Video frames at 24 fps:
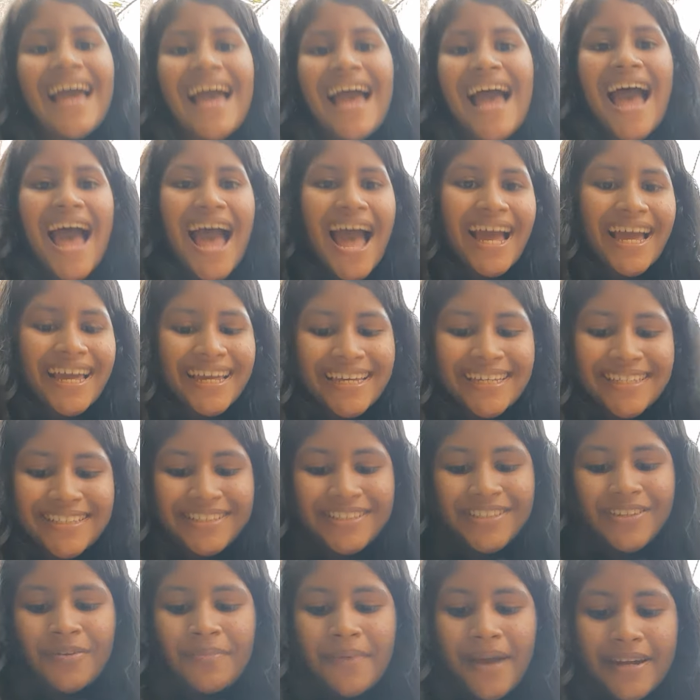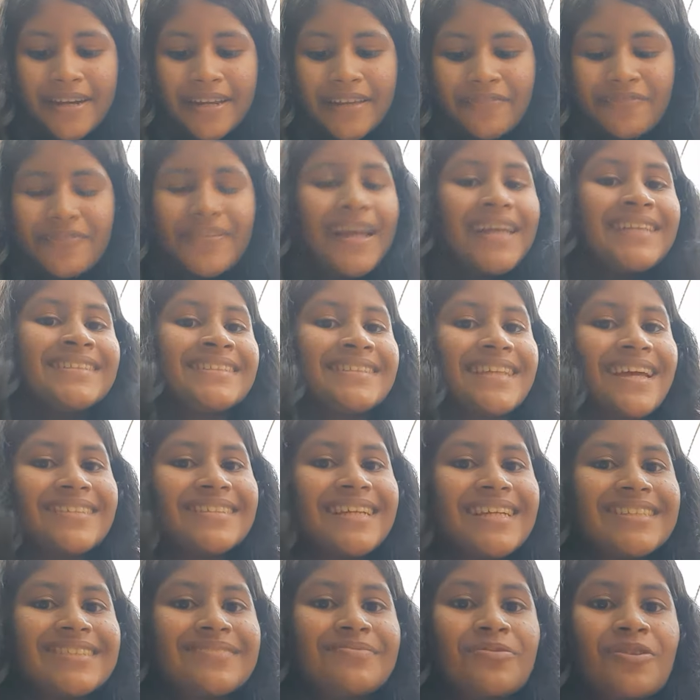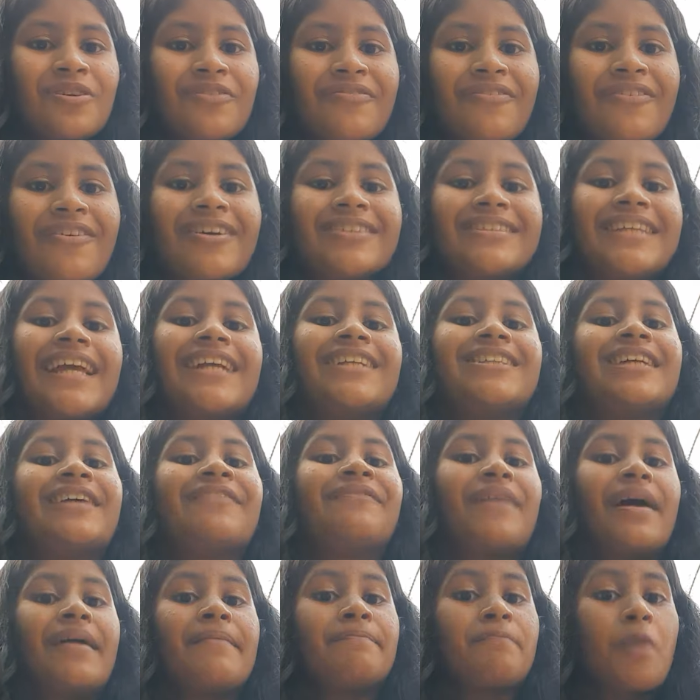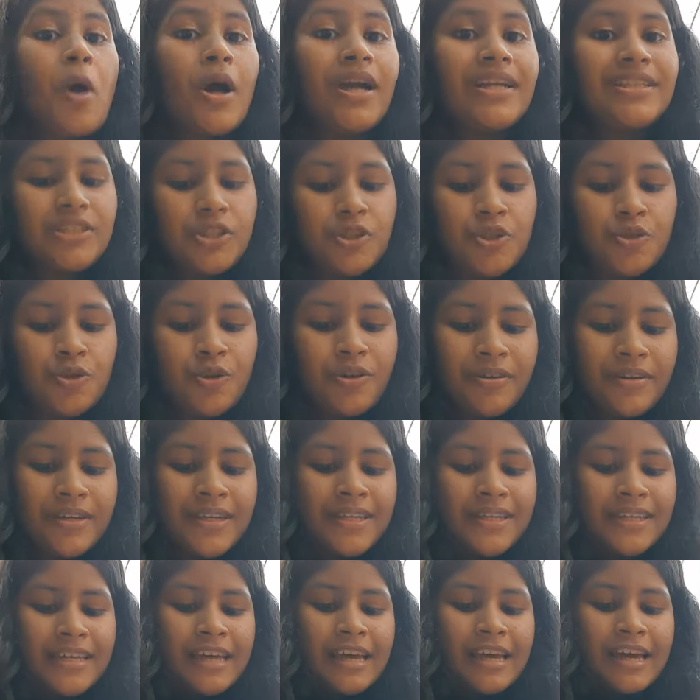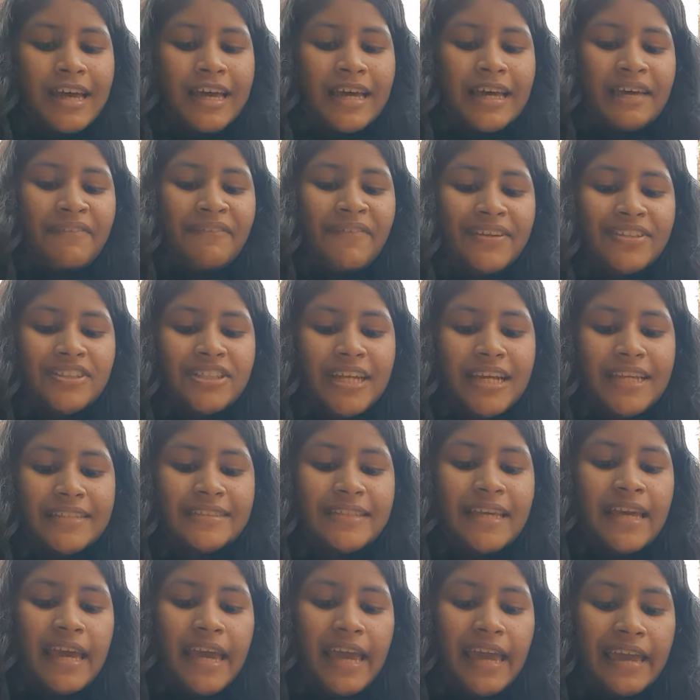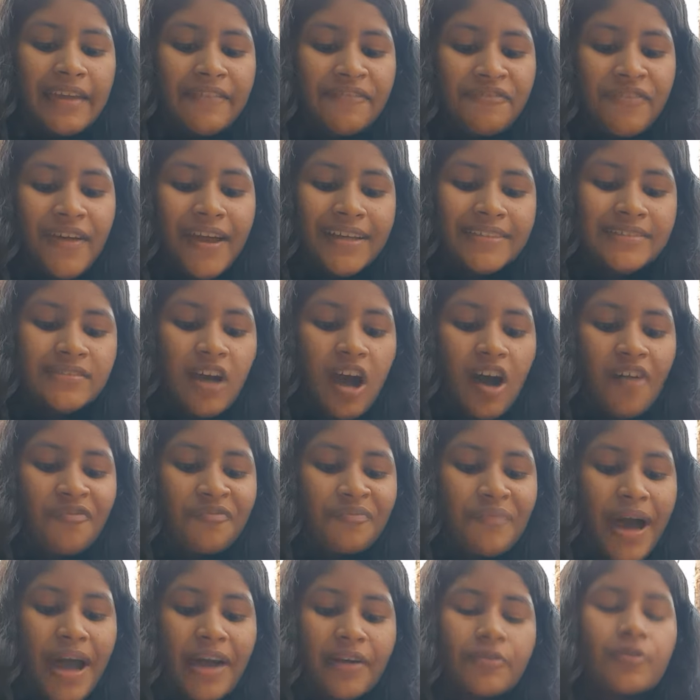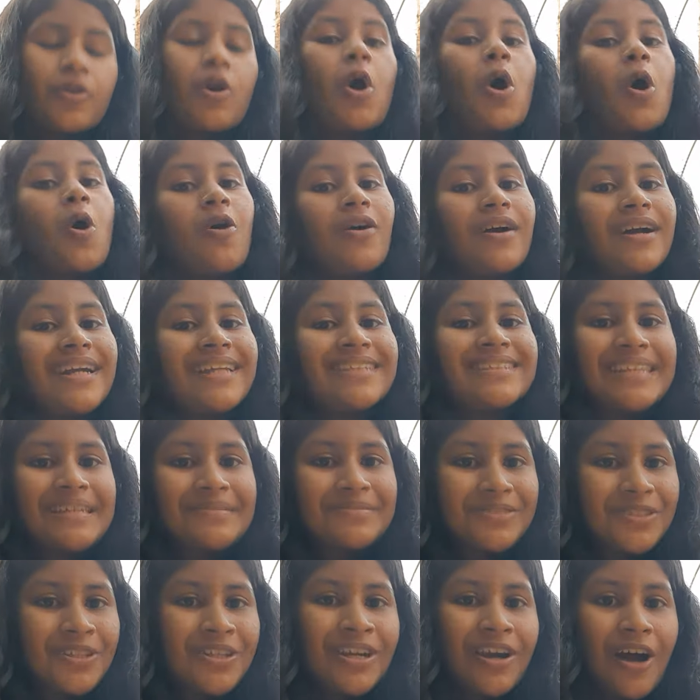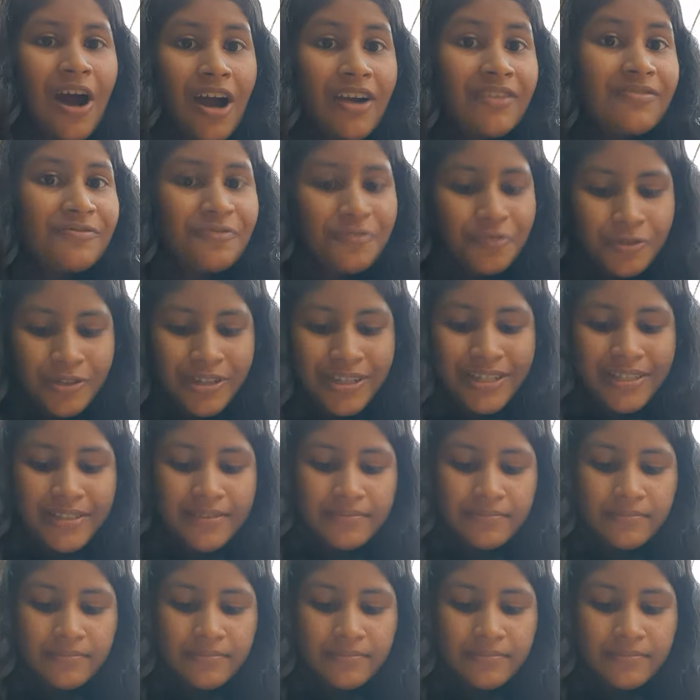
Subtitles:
Hi, so my dear friends, now let's move for section 1.2, which is effects of microorganisms on food.